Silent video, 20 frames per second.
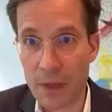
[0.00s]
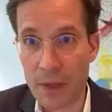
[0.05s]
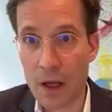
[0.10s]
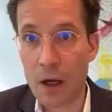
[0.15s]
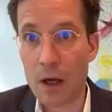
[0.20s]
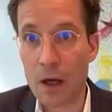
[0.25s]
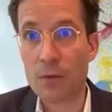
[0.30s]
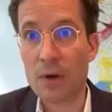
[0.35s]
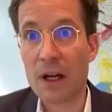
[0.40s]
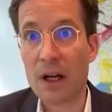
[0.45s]

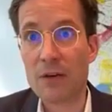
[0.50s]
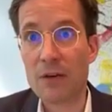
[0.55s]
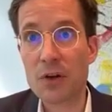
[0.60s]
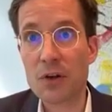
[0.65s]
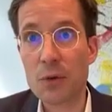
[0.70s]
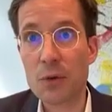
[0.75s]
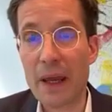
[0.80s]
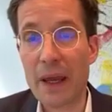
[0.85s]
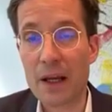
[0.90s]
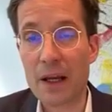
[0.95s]
Whenever you
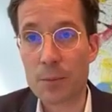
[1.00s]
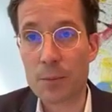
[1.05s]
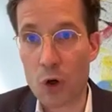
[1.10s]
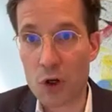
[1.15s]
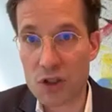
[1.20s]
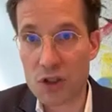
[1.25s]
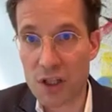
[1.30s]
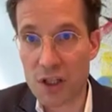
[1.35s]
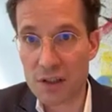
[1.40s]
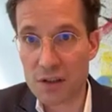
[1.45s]
make a
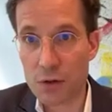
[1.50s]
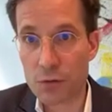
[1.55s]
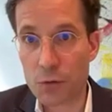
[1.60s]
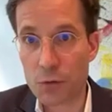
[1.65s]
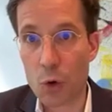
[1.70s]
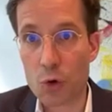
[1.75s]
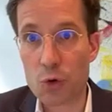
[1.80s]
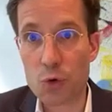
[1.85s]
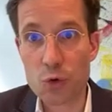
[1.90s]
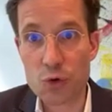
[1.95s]
purchase, you've got
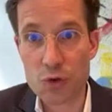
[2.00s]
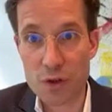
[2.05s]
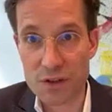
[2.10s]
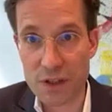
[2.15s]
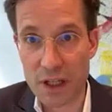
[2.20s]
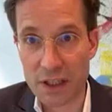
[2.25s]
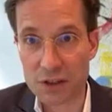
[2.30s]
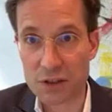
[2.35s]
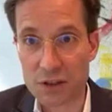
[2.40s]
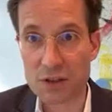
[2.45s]
two
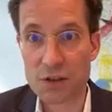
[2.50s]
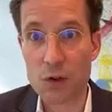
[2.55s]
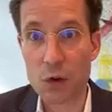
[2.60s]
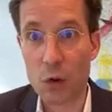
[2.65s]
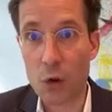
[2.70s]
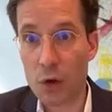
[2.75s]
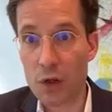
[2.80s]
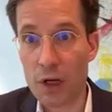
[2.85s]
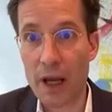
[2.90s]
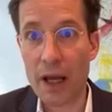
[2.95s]
transactions, the
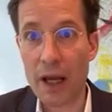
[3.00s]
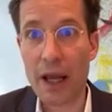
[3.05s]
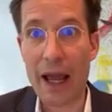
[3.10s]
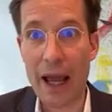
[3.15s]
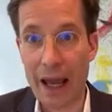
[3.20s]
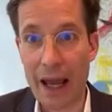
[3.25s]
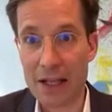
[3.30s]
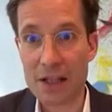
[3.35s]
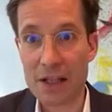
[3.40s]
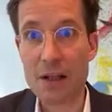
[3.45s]
good
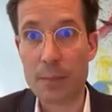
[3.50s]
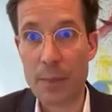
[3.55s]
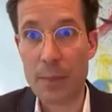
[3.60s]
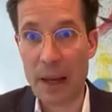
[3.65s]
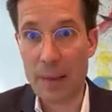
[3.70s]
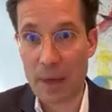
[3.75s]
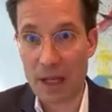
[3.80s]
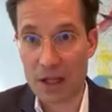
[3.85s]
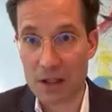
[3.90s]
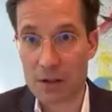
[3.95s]
and the
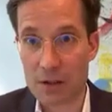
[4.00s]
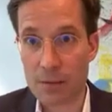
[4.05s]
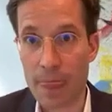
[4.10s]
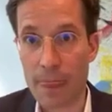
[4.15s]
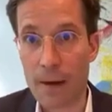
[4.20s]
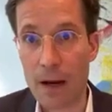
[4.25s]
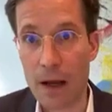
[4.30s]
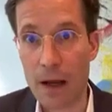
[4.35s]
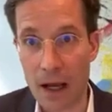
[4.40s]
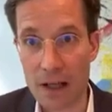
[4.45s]
payment.
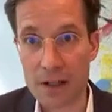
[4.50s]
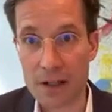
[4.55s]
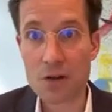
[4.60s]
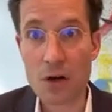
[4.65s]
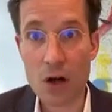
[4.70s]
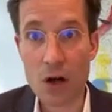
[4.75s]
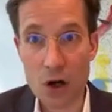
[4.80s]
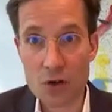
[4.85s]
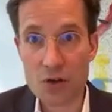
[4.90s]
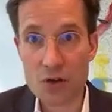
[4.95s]
And current
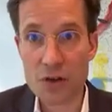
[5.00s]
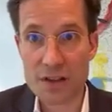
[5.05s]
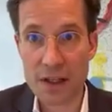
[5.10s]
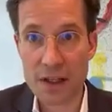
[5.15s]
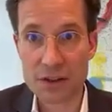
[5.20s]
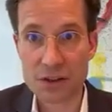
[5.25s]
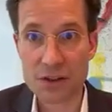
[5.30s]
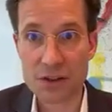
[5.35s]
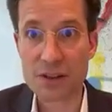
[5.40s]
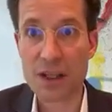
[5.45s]

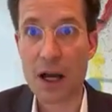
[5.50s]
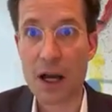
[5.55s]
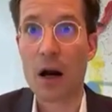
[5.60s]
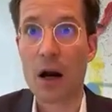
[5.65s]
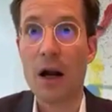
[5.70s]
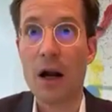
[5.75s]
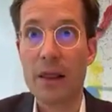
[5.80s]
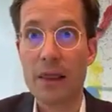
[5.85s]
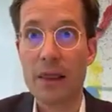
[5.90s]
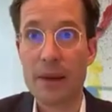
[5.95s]
transactions are
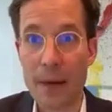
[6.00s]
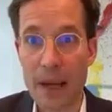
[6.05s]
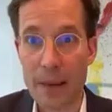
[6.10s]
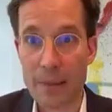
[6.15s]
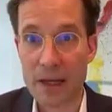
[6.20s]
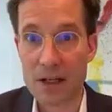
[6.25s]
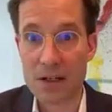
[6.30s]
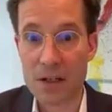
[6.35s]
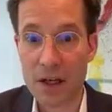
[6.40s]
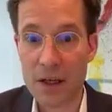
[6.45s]
the payment.
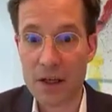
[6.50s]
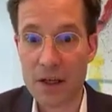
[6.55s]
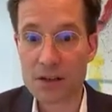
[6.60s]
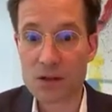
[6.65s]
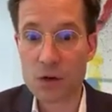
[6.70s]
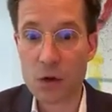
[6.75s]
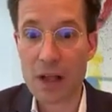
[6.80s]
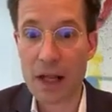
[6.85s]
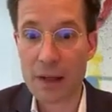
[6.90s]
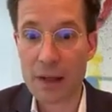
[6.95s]
So
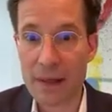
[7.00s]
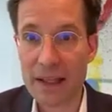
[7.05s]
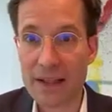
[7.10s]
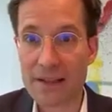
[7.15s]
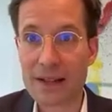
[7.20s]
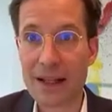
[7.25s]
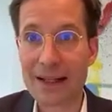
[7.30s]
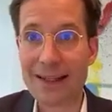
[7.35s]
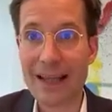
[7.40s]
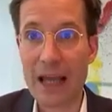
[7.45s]
that means that
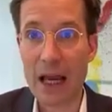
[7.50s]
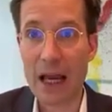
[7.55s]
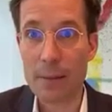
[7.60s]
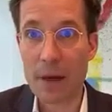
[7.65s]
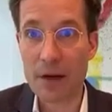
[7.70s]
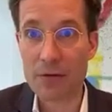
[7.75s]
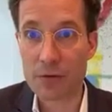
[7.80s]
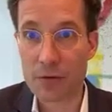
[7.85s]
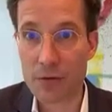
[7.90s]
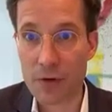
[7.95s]
the IMF
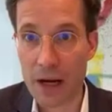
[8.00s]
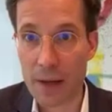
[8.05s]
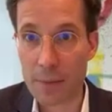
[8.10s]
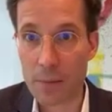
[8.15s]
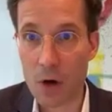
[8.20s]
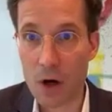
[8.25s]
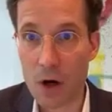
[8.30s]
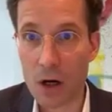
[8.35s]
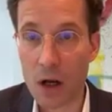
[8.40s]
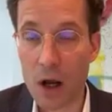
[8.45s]

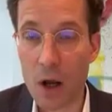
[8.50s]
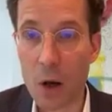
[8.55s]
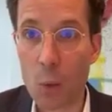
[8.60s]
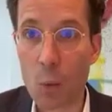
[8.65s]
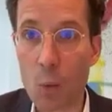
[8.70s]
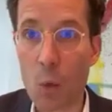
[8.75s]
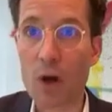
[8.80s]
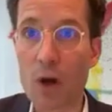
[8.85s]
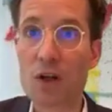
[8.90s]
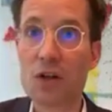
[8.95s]
framework
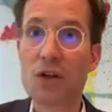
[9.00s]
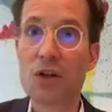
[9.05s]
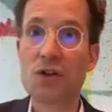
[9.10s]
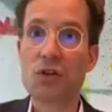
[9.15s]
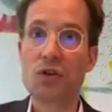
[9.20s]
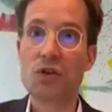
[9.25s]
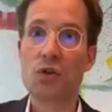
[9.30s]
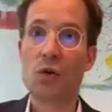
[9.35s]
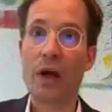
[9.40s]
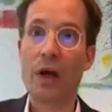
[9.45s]
wanted
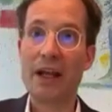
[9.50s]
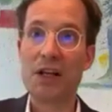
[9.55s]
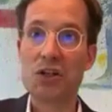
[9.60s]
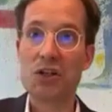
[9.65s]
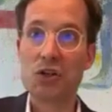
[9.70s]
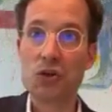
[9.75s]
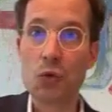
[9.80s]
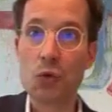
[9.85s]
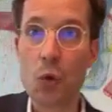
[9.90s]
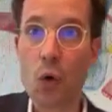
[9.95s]
to
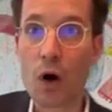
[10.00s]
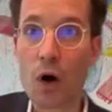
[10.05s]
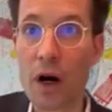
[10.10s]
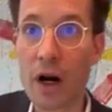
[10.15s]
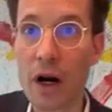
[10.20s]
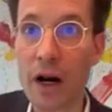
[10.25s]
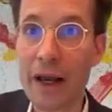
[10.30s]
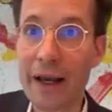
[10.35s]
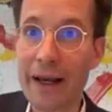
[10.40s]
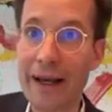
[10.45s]
ensure
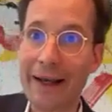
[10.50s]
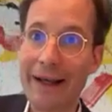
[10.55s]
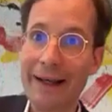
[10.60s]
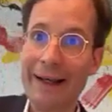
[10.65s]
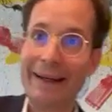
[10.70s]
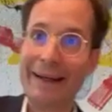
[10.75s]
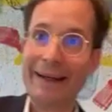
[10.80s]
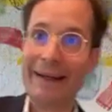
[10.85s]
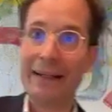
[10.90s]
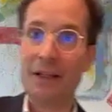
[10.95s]

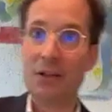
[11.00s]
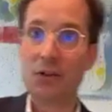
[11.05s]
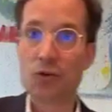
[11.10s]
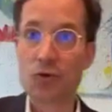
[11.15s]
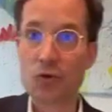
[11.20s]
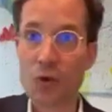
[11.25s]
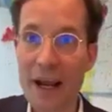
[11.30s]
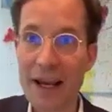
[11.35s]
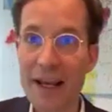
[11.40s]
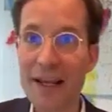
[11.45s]

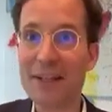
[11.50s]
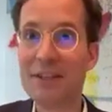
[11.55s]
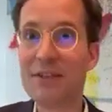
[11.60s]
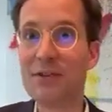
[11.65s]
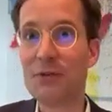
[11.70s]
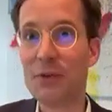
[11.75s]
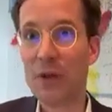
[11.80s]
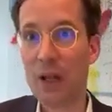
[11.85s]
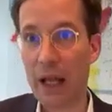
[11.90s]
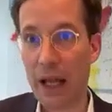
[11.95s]

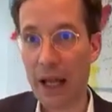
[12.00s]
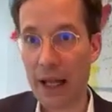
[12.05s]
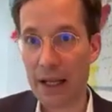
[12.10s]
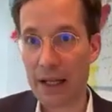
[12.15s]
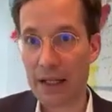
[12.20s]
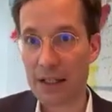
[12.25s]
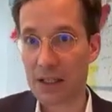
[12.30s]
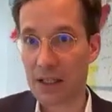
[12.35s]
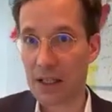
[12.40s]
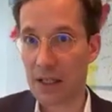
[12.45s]
trade-related
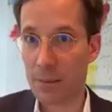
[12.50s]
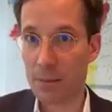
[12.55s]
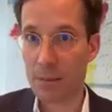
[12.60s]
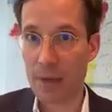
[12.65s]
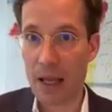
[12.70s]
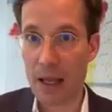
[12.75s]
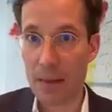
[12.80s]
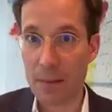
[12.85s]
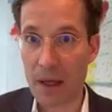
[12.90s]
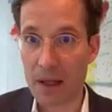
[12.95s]

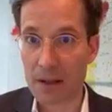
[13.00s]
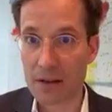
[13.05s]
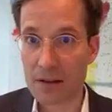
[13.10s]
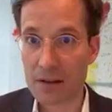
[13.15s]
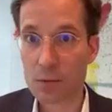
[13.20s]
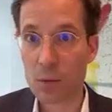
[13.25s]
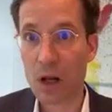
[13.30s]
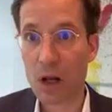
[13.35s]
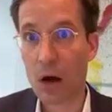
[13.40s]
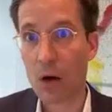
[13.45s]
payments
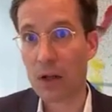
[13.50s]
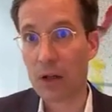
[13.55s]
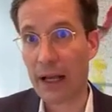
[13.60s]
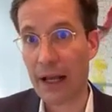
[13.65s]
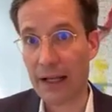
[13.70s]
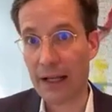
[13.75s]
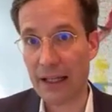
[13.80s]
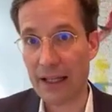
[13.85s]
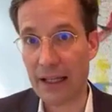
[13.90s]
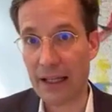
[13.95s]
without any
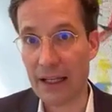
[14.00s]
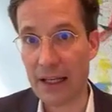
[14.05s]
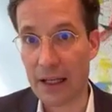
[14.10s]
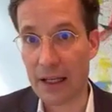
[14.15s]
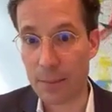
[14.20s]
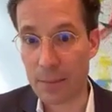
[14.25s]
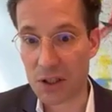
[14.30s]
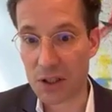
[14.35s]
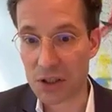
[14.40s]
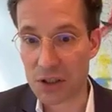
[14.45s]

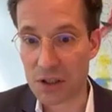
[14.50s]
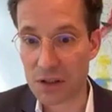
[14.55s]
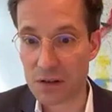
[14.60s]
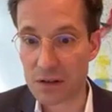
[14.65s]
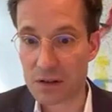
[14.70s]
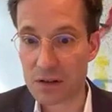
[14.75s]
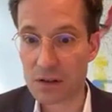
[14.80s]
inhibitions.